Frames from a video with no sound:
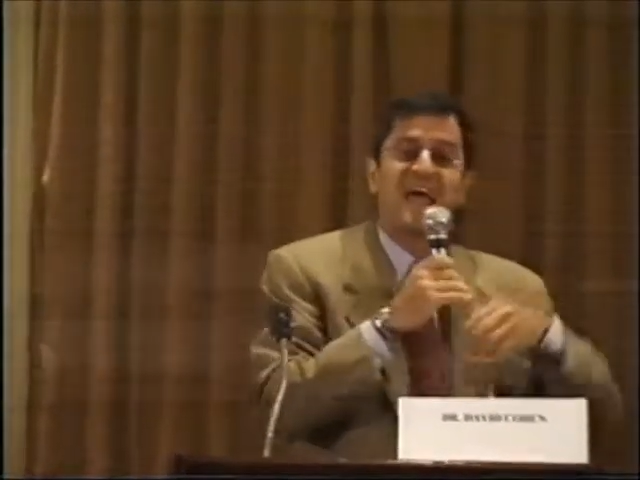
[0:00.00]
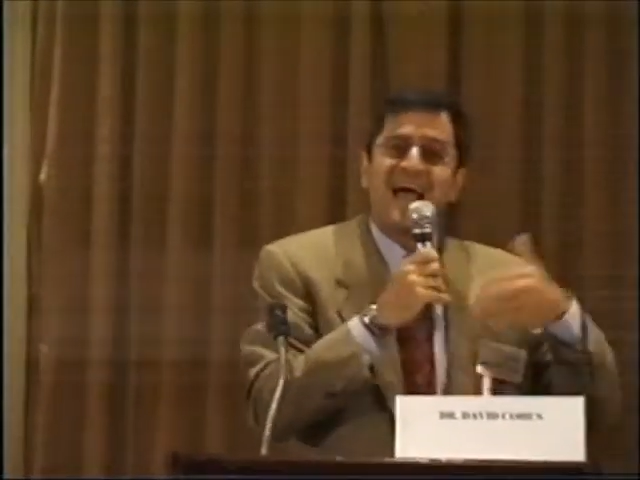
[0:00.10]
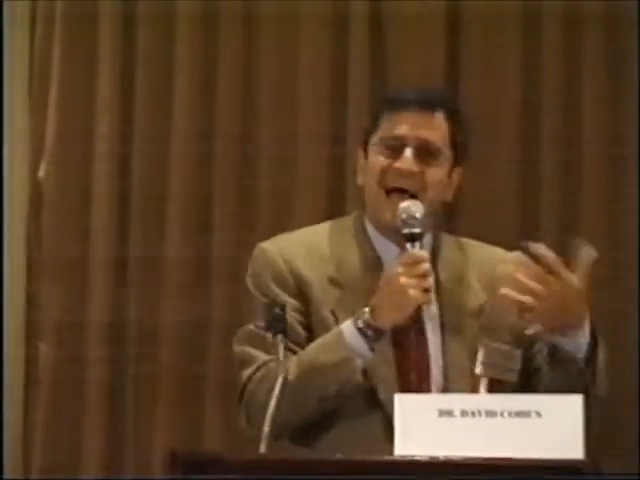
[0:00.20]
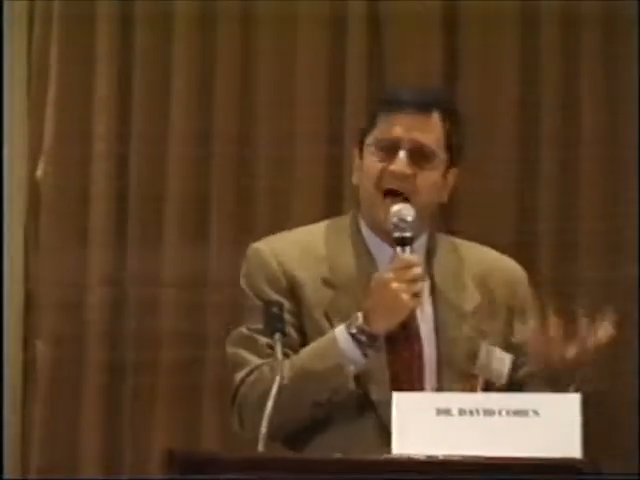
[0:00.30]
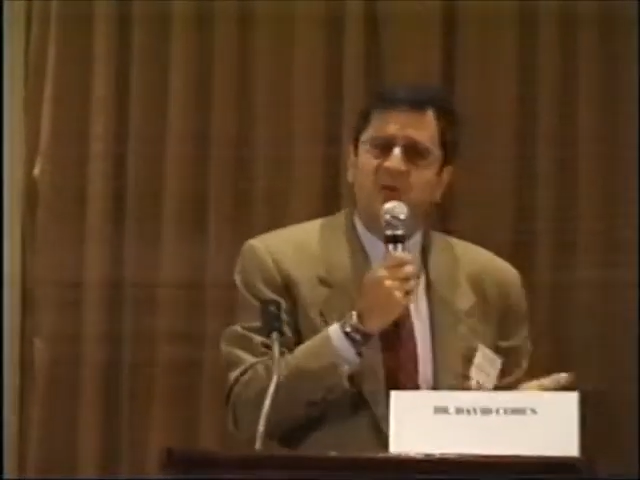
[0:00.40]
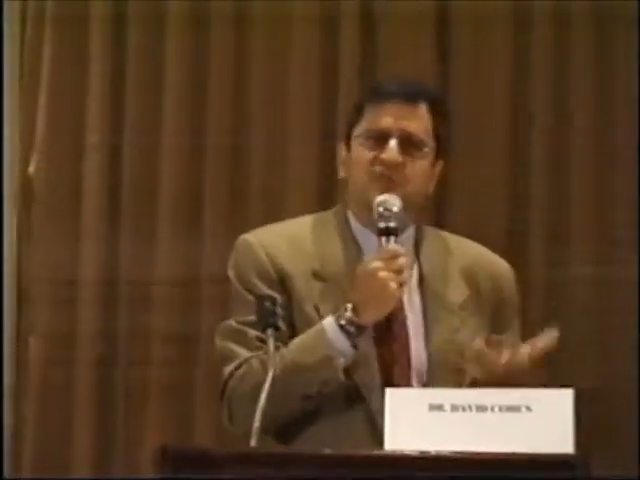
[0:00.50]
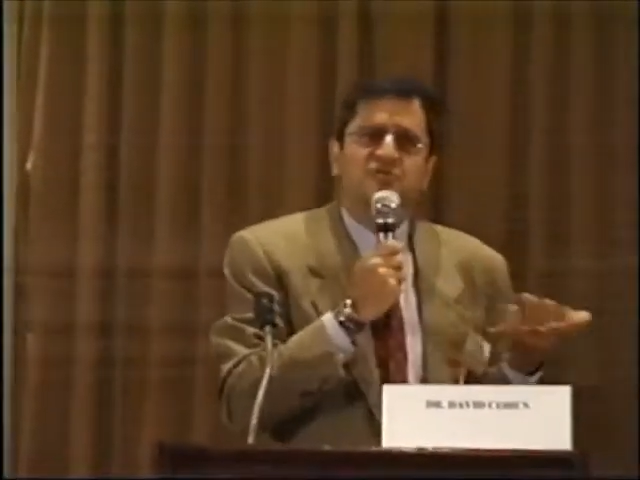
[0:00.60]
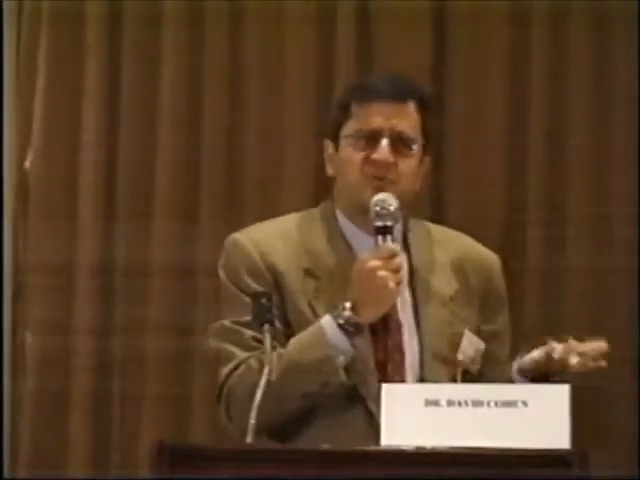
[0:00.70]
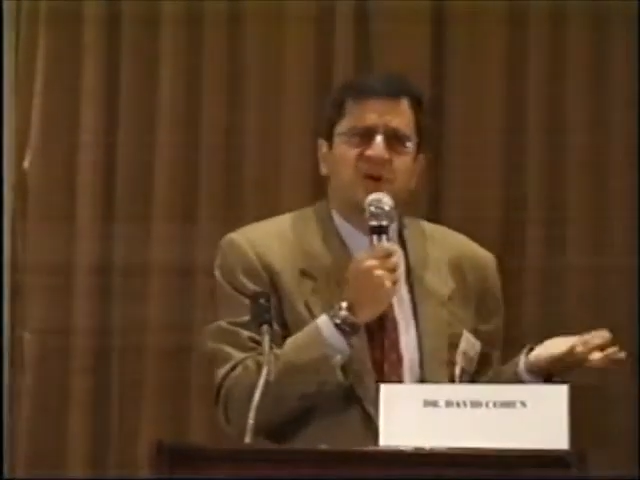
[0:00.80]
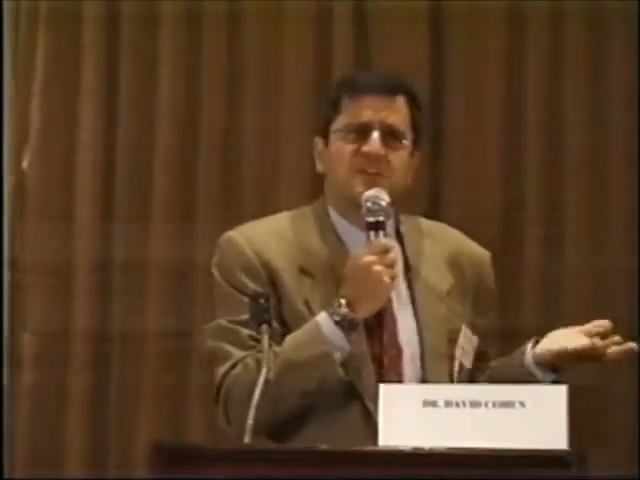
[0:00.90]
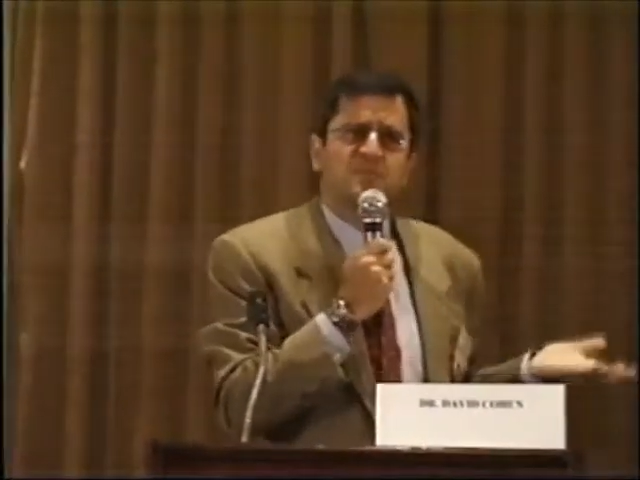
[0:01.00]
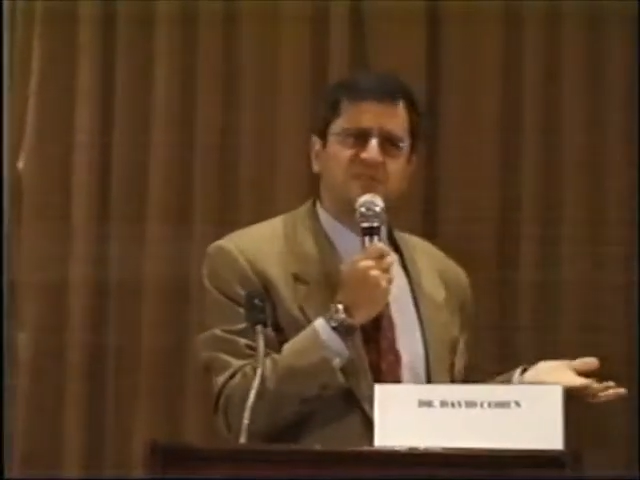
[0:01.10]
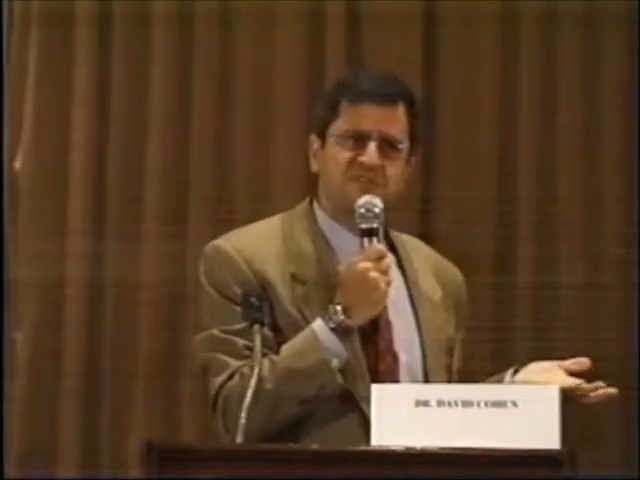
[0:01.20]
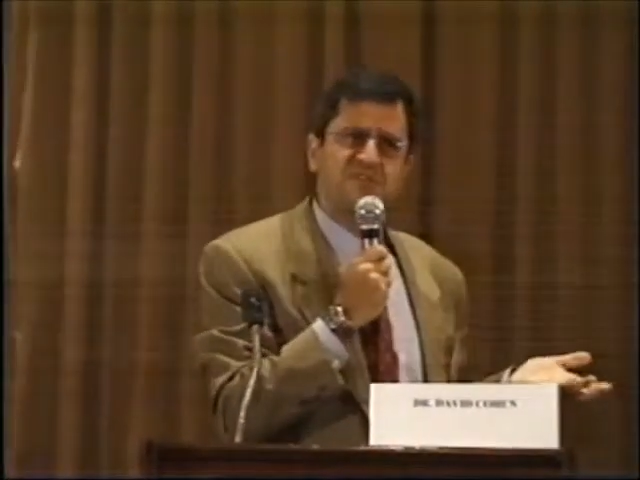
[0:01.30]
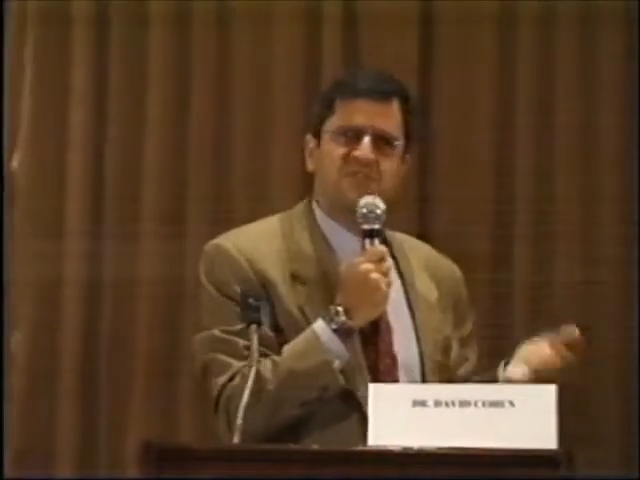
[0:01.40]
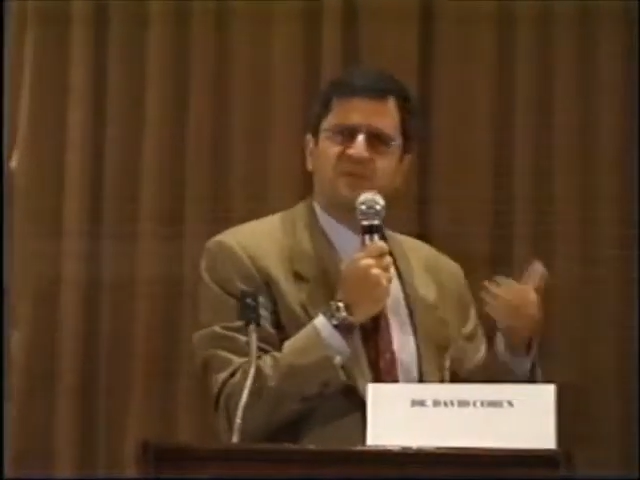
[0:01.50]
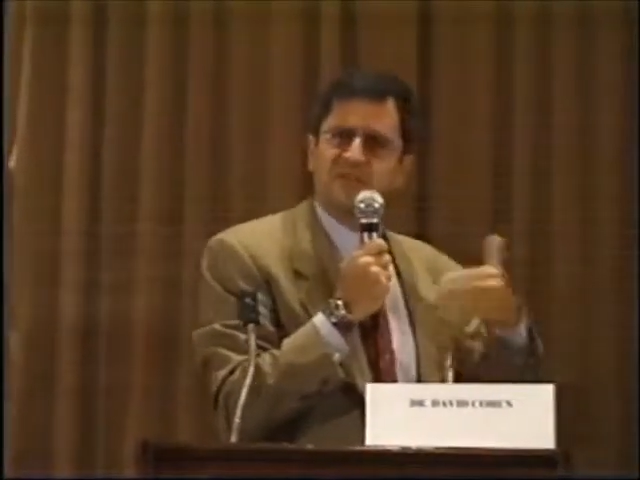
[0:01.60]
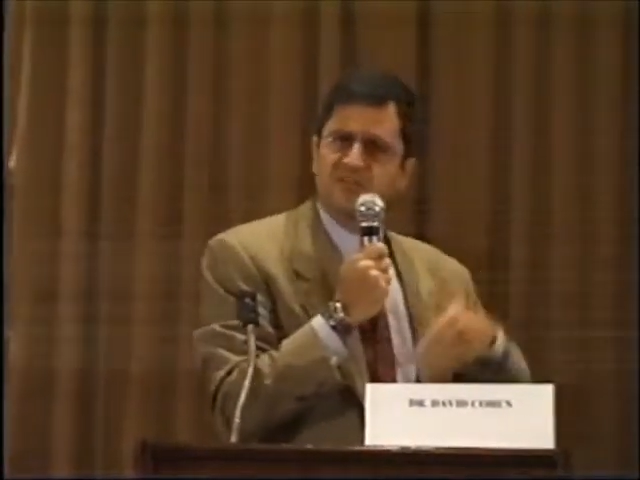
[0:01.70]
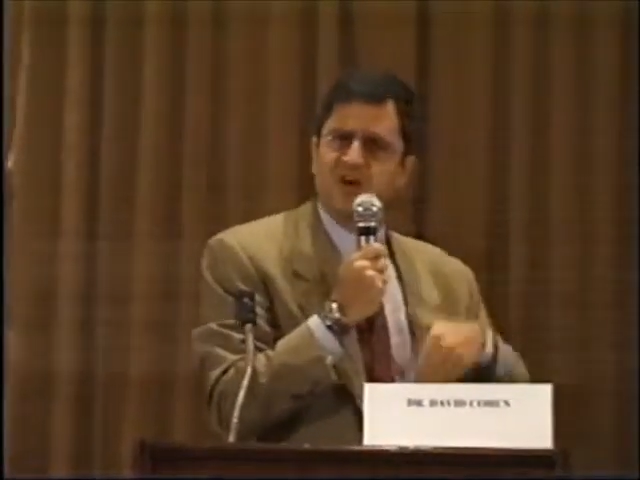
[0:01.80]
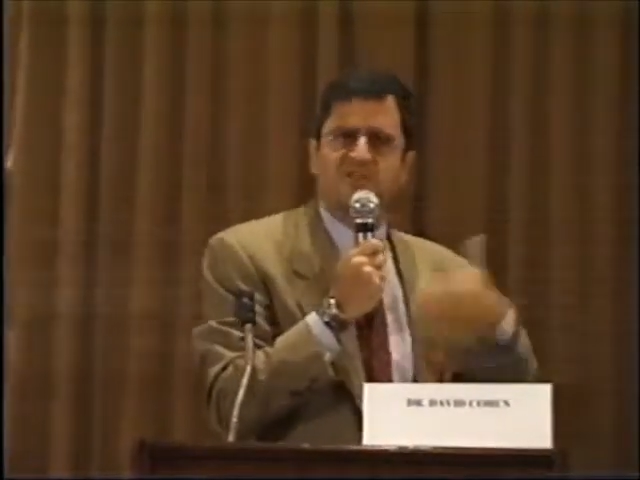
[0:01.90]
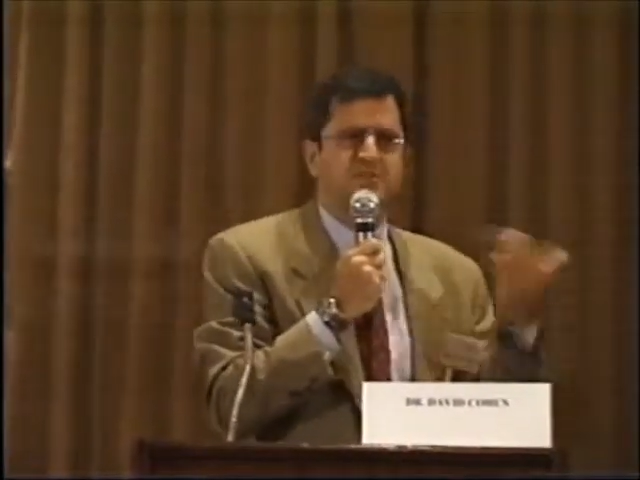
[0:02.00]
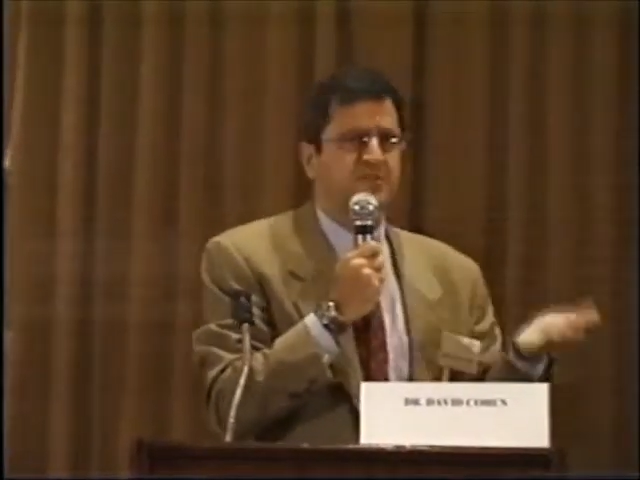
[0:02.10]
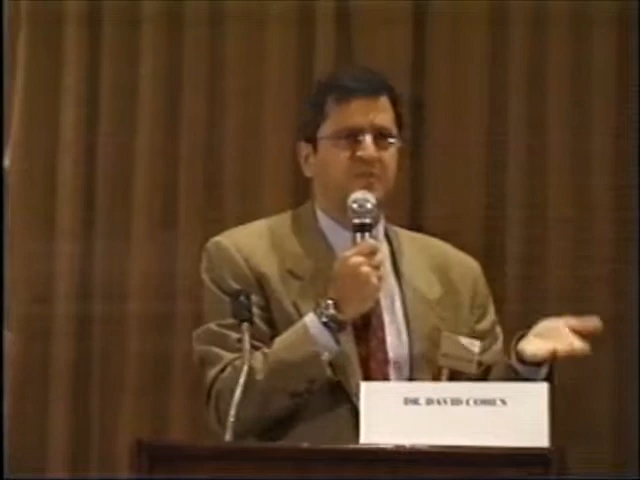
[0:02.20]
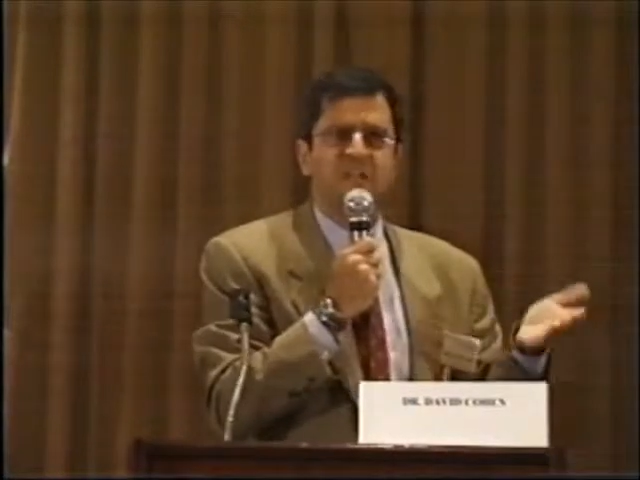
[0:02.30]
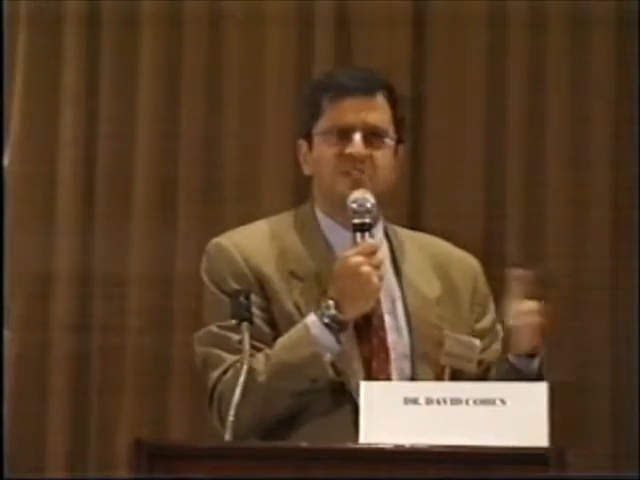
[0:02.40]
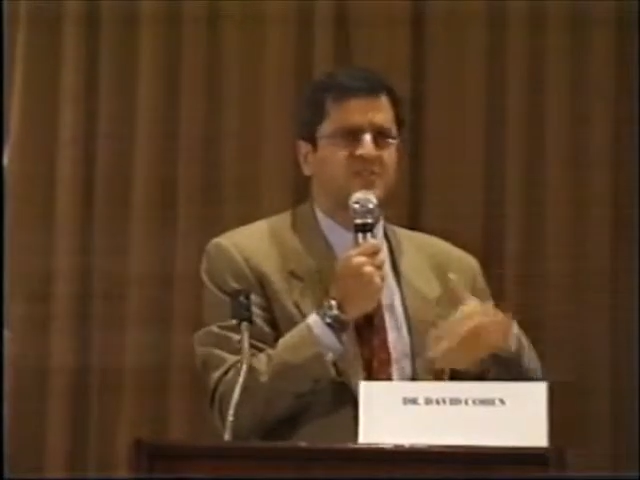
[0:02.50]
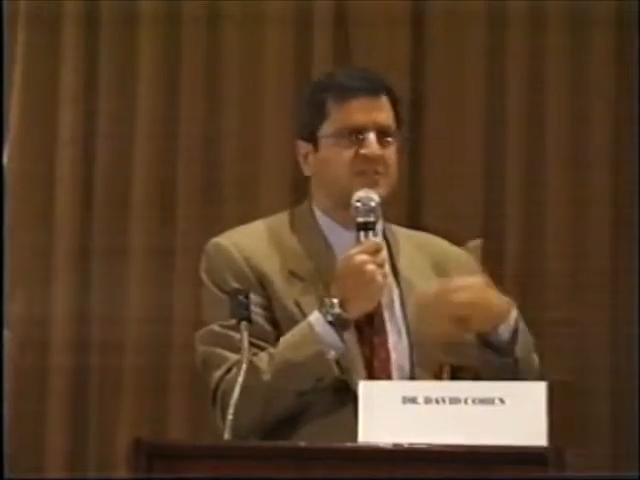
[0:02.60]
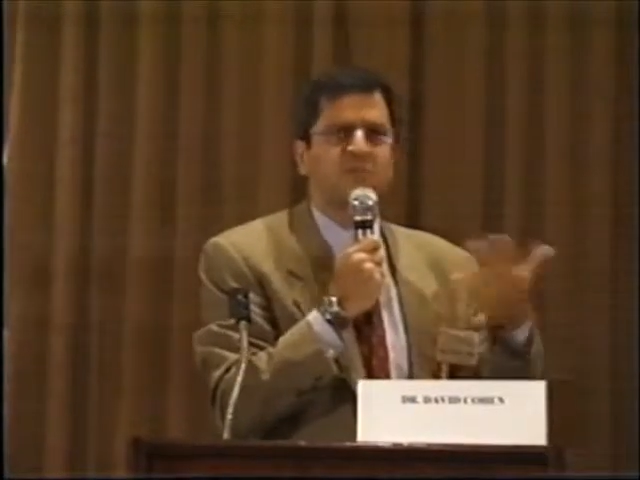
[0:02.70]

how the drug is perceived by doctors and patients